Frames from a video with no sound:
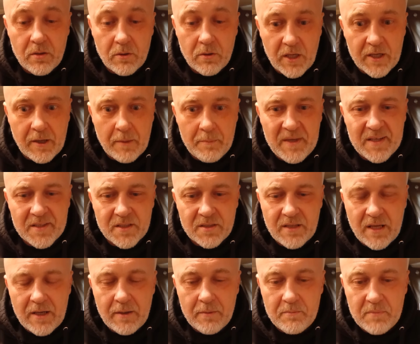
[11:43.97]
amazing
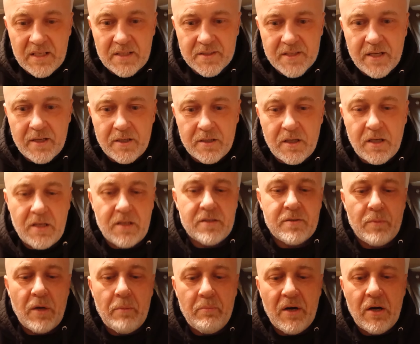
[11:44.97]
that it means hidden and
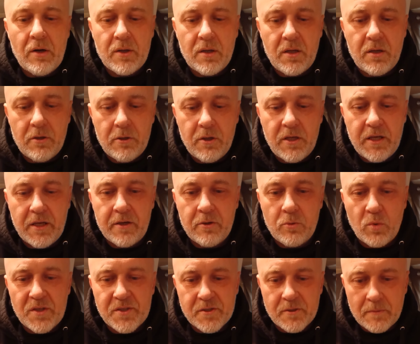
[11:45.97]
it's about hidden
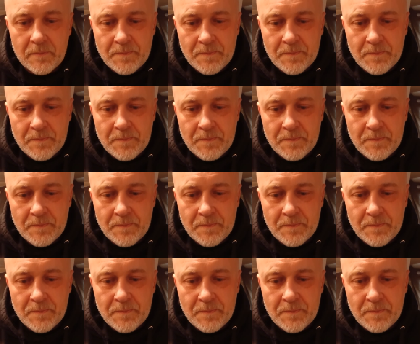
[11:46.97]
wisdom.